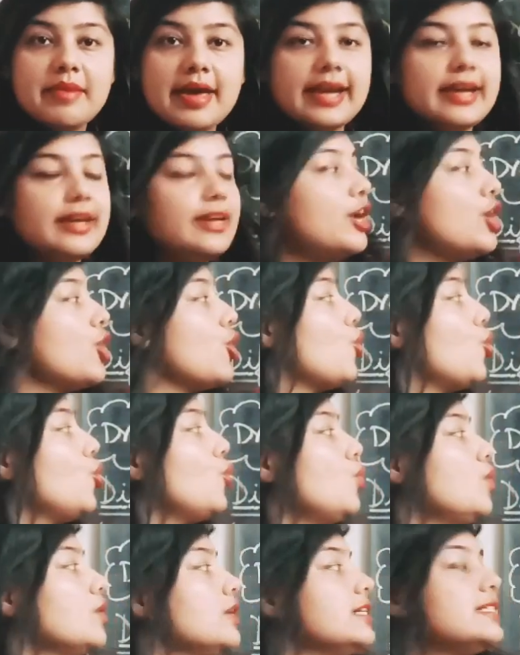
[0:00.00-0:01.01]
man
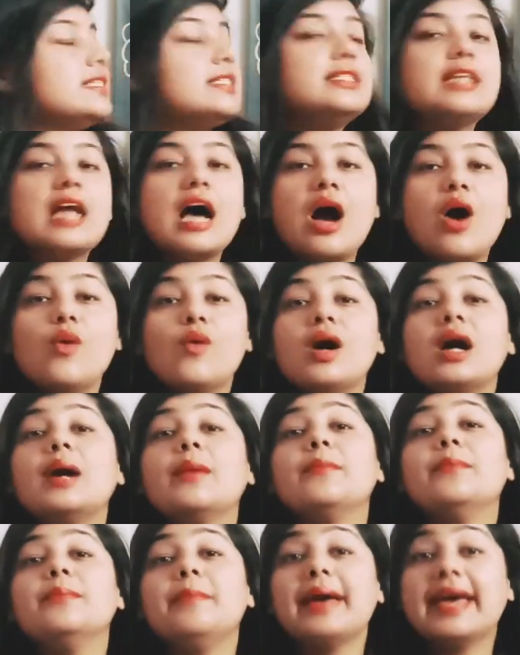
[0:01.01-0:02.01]
who is now
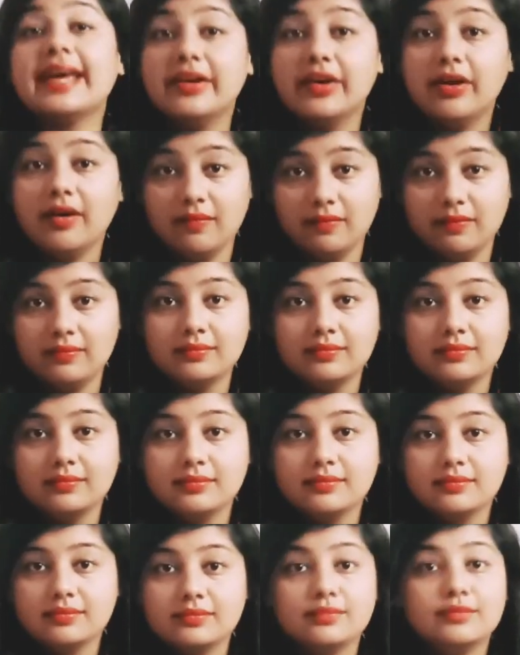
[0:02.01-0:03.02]
a beggar.
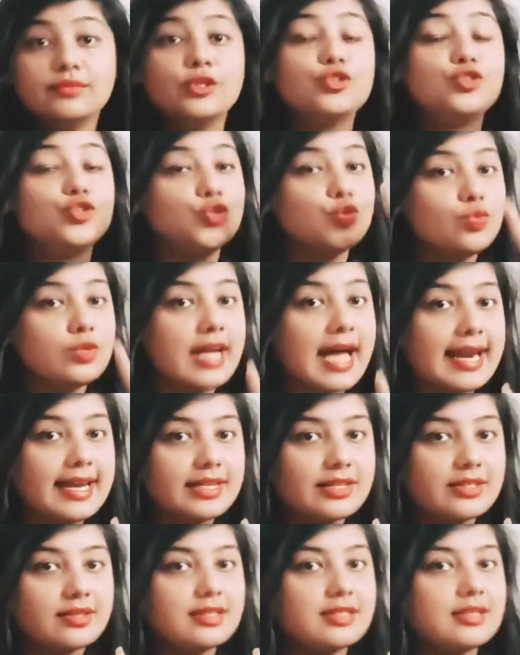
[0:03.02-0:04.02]
The two
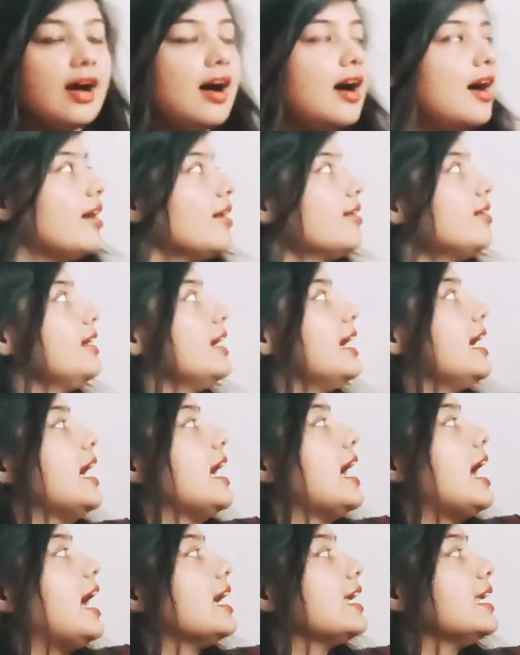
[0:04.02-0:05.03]
characters are
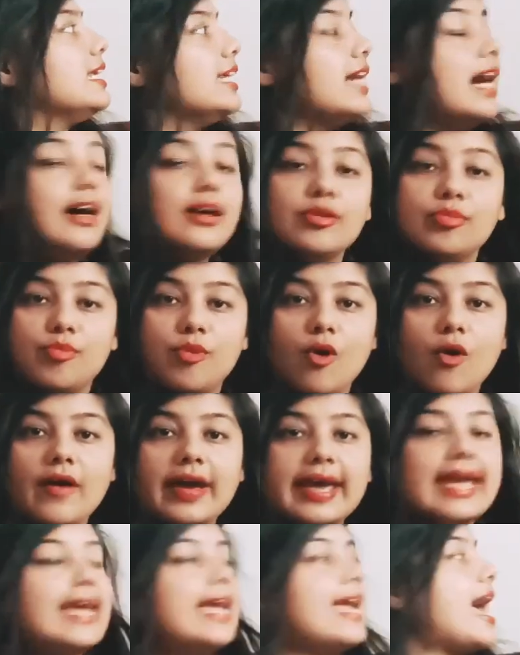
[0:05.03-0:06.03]
a young
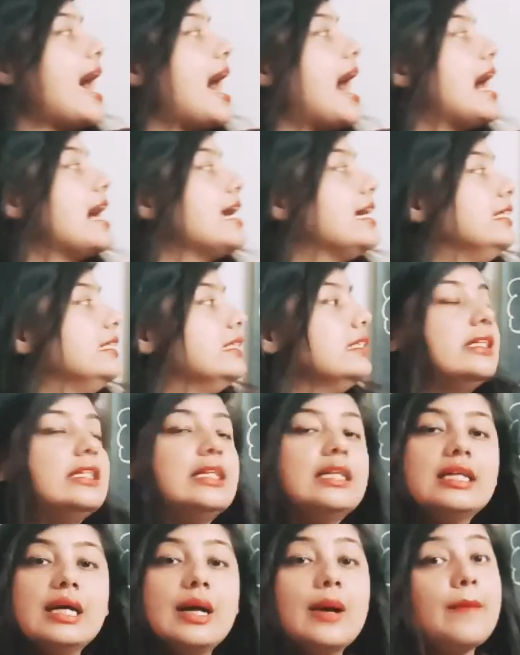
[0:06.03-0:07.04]
boy and
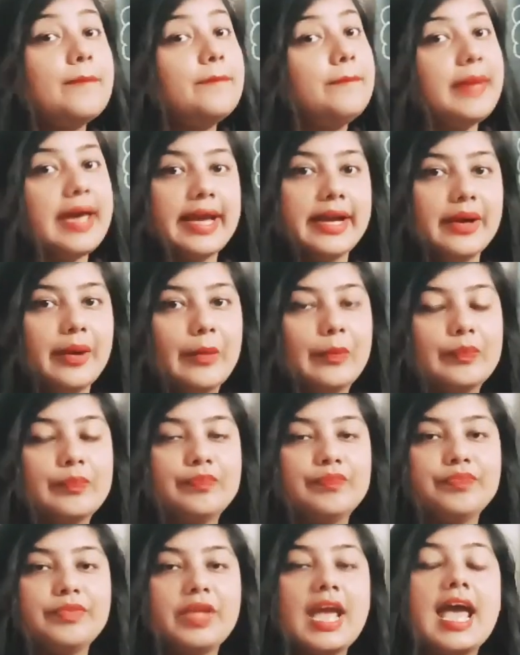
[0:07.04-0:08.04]
the beggar.
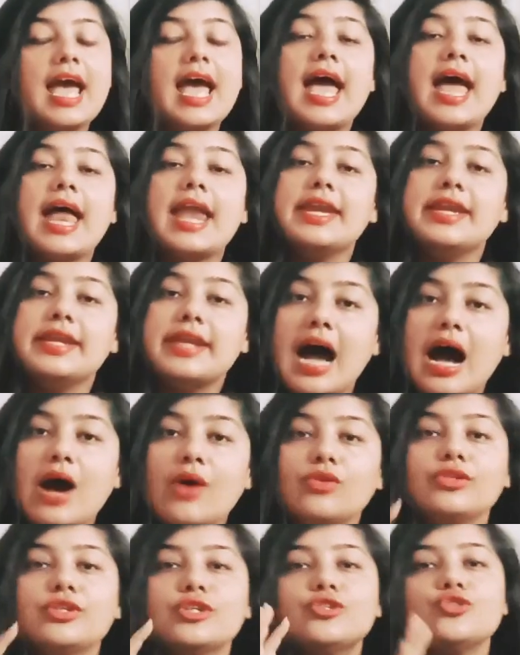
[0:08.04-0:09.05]

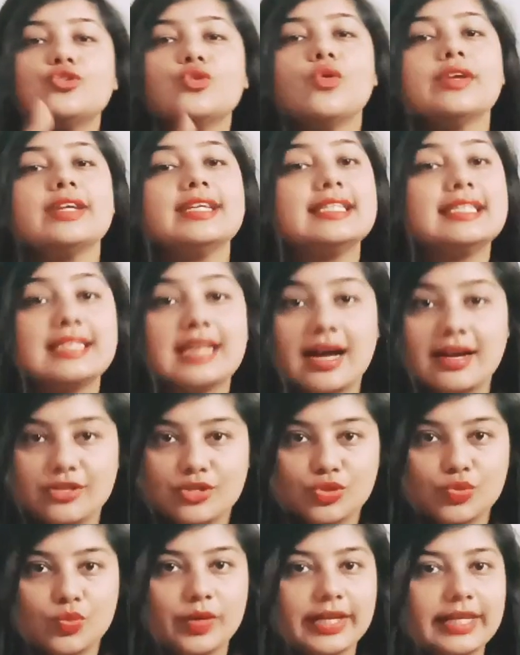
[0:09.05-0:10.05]
Now the story
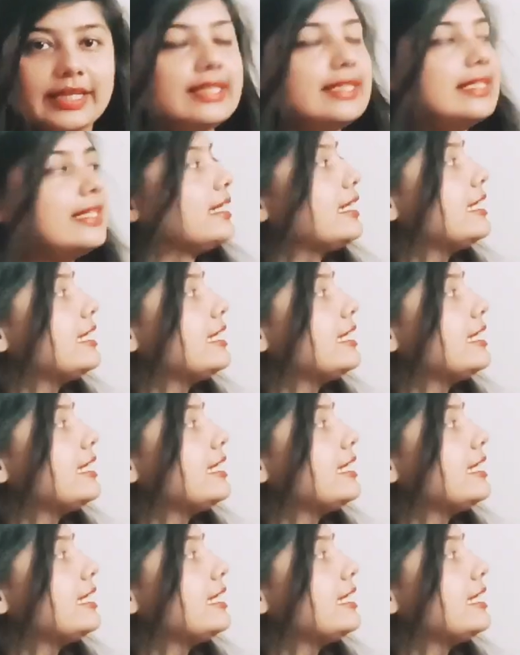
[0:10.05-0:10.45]
starts with